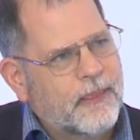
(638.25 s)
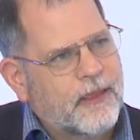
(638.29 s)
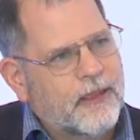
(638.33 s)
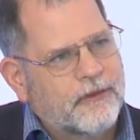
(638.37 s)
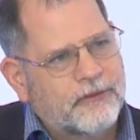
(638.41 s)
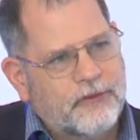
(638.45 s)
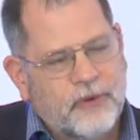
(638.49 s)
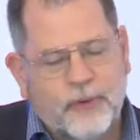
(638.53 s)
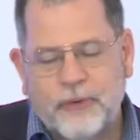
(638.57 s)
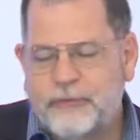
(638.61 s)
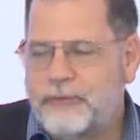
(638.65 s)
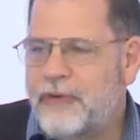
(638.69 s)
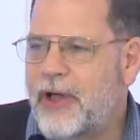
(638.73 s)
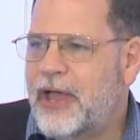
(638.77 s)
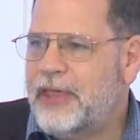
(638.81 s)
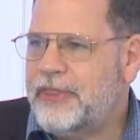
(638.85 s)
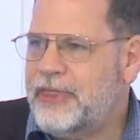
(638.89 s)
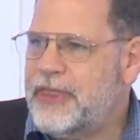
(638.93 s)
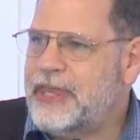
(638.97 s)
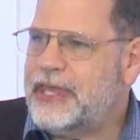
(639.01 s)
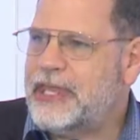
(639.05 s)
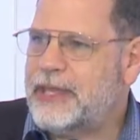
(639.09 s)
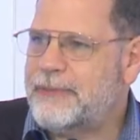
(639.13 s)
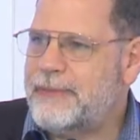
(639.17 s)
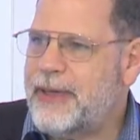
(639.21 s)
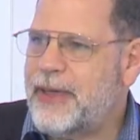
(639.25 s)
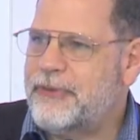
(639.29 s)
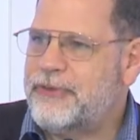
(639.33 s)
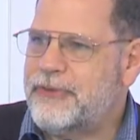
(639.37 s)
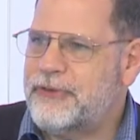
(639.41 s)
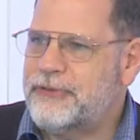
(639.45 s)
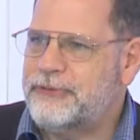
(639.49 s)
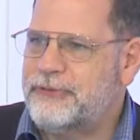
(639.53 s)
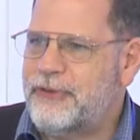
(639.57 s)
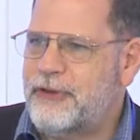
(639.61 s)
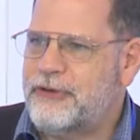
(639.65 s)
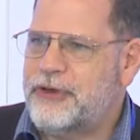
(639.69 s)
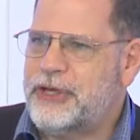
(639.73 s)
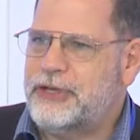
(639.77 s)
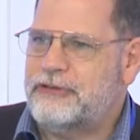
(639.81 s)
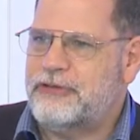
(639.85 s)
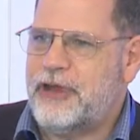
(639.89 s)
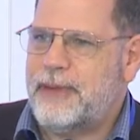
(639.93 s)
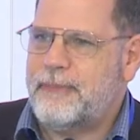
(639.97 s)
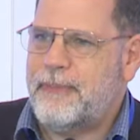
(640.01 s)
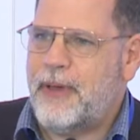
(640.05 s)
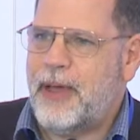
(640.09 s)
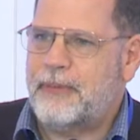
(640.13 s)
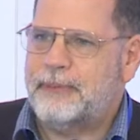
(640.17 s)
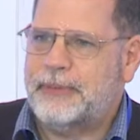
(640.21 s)
So if I think about this very
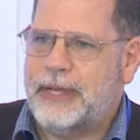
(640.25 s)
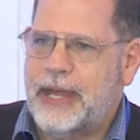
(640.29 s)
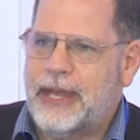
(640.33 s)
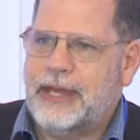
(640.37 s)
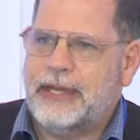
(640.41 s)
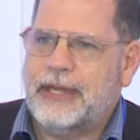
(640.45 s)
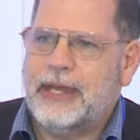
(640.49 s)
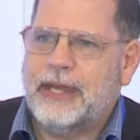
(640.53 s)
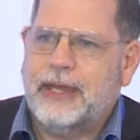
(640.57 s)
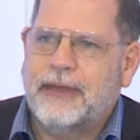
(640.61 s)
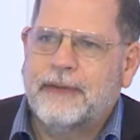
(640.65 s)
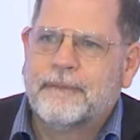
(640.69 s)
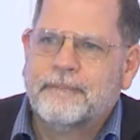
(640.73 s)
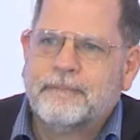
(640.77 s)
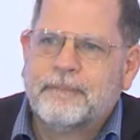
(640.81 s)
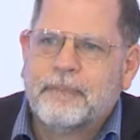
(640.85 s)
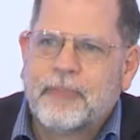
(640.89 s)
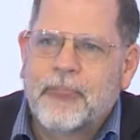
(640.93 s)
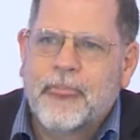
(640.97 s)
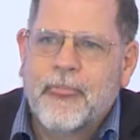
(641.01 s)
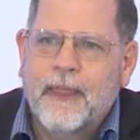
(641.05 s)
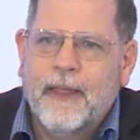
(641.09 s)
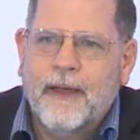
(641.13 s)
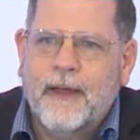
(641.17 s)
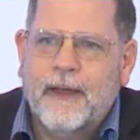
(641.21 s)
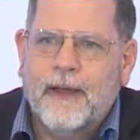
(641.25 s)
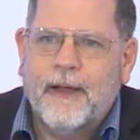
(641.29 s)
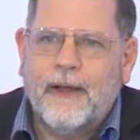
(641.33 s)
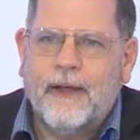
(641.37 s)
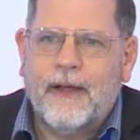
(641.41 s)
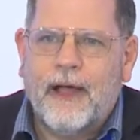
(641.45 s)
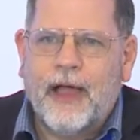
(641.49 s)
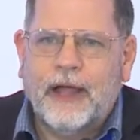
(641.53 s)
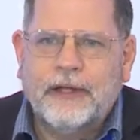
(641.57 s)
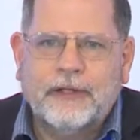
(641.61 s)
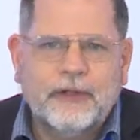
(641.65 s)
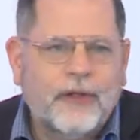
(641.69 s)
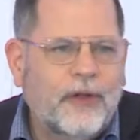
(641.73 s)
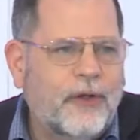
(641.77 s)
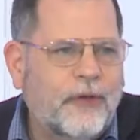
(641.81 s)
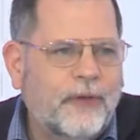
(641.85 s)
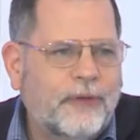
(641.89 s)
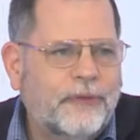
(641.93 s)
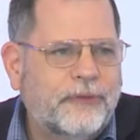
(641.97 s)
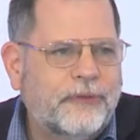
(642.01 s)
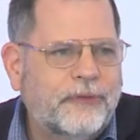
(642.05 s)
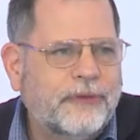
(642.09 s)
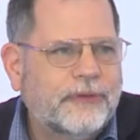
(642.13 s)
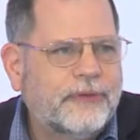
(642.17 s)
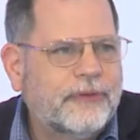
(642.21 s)
trip I'm taking, I
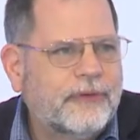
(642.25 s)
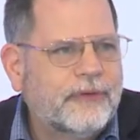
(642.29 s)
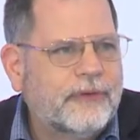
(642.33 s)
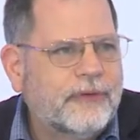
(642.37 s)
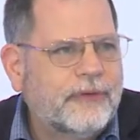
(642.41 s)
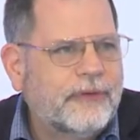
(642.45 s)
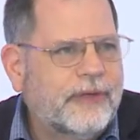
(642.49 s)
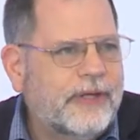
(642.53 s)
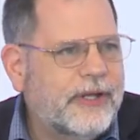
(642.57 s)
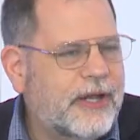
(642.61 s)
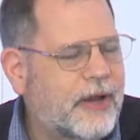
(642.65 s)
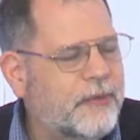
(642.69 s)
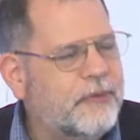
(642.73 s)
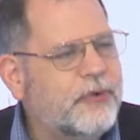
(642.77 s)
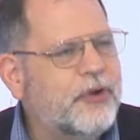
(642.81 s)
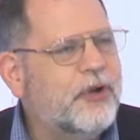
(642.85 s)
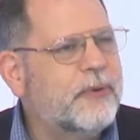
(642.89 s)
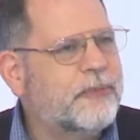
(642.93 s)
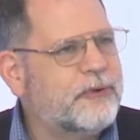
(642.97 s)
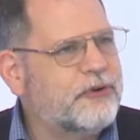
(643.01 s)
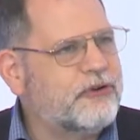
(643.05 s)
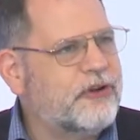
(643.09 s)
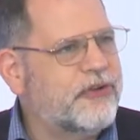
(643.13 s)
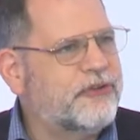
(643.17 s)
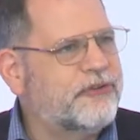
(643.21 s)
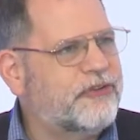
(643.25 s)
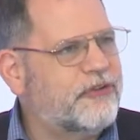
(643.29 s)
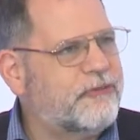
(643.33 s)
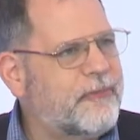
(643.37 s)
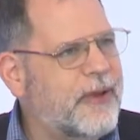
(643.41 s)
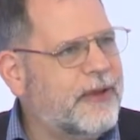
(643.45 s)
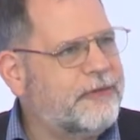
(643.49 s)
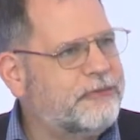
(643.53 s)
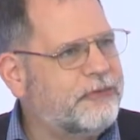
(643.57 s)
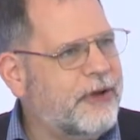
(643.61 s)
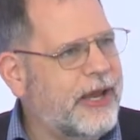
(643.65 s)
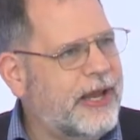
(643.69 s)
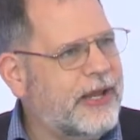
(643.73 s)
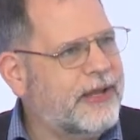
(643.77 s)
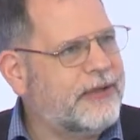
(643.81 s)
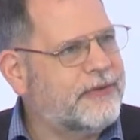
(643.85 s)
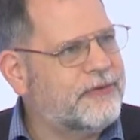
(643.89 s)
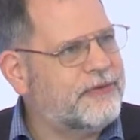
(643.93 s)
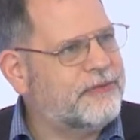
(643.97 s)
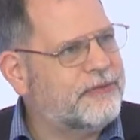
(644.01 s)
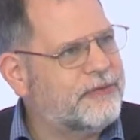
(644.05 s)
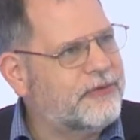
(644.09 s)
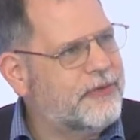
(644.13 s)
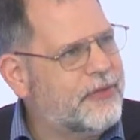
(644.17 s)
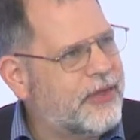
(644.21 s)
told numerous of my
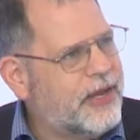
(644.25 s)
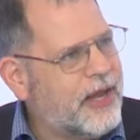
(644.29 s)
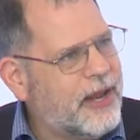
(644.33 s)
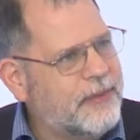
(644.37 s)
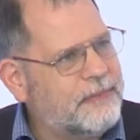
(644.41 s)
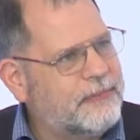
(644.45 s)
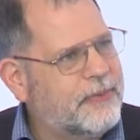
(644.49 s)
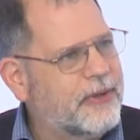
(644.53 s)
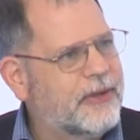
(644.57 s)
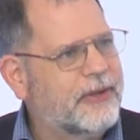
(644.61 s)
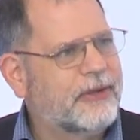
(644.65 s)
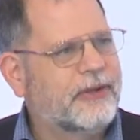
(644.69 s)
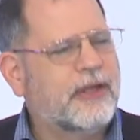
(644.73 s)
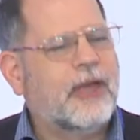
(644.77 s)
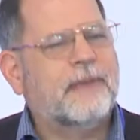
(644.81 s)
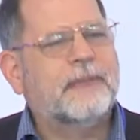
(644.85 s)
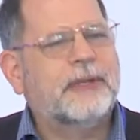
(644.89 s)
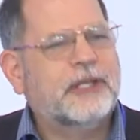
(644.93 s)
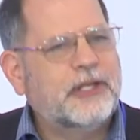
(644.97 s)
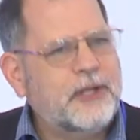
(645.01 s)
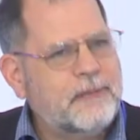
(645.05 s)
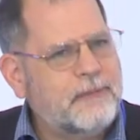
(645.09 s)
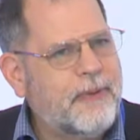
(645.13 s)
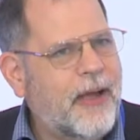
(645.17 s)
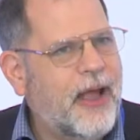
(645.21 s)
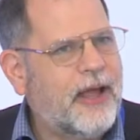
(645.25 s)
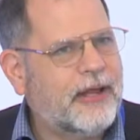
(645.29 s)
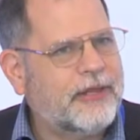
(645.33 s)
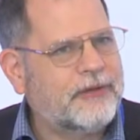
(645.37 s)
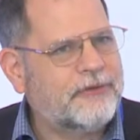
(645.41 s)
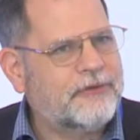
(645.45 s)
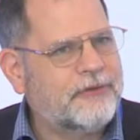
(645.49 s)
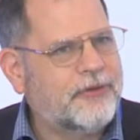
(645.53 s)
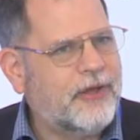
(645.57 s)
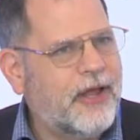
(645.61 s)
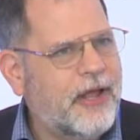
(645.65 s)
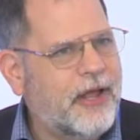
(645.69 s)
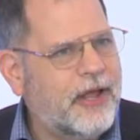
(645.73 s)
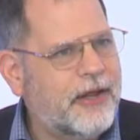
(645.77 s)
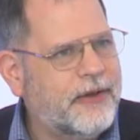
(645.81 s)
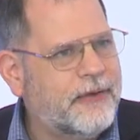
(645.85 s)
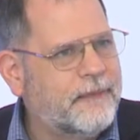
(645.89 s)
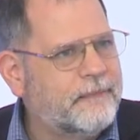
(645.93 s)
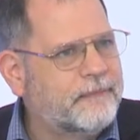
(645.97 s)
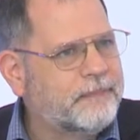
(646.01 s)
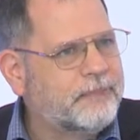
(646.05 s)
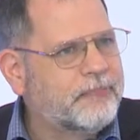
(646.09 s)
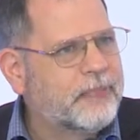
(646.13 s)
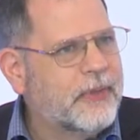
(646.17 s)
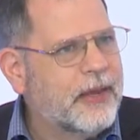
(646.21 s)
friends that I'm coming to Pakistan,
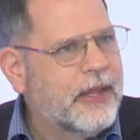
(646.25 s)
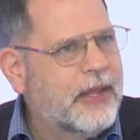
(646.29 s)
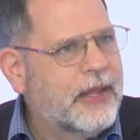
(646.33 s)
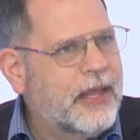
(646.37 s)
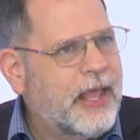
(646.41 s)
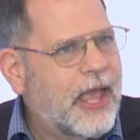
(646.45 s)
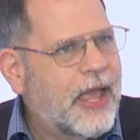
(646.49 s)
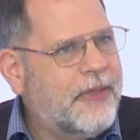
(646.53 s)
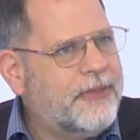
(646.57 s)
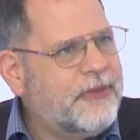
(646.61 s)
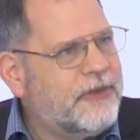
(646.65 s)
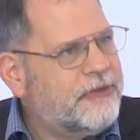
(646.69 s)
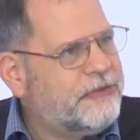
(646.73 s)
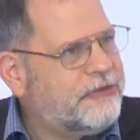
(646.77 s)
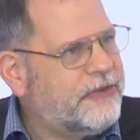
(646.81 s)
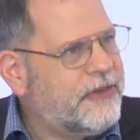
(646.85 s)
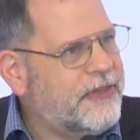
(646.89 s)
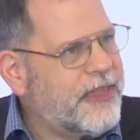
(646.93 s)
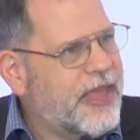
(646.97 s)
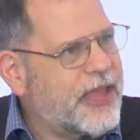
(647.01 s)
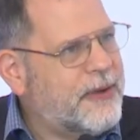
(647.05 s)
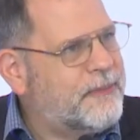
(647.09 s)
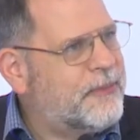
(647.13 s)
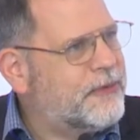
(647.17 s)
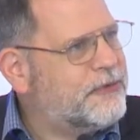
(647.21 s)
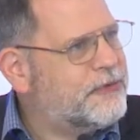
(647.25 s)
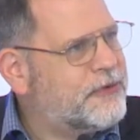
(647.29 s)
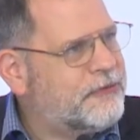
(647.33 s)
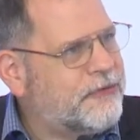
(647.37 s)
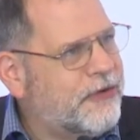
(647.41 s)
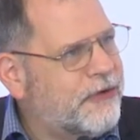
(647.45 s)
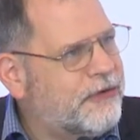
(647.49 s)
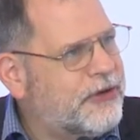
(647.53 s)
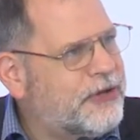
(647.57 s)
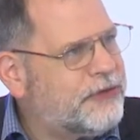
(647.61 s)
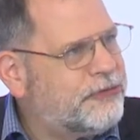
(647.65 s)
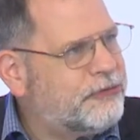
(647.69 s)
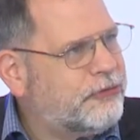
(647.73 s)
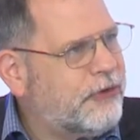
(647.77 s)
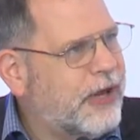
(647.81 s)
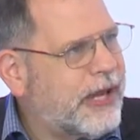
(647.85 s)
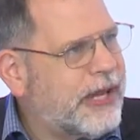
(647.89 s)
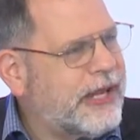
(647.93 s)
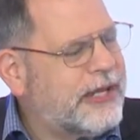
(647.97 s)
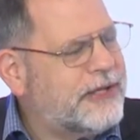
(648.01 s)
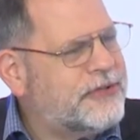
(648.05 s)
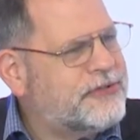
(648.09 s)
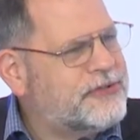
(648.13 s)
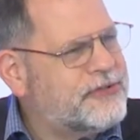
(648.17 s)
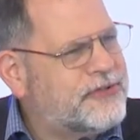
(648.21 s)
and this to them was a very
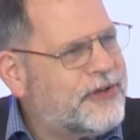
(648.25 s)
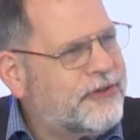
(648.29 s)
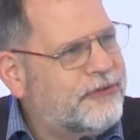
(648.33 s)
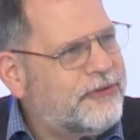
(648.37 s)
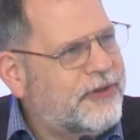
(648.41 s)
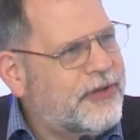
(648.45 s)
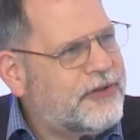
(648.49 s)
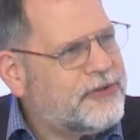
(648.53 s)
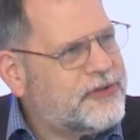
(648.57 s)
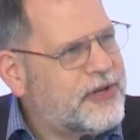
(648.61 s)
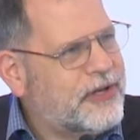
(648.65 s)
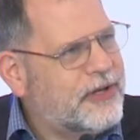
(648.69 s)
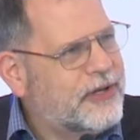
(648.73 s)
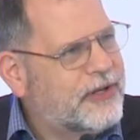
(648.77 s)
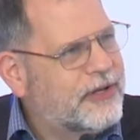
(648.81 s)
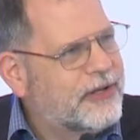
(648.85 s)
strange decision.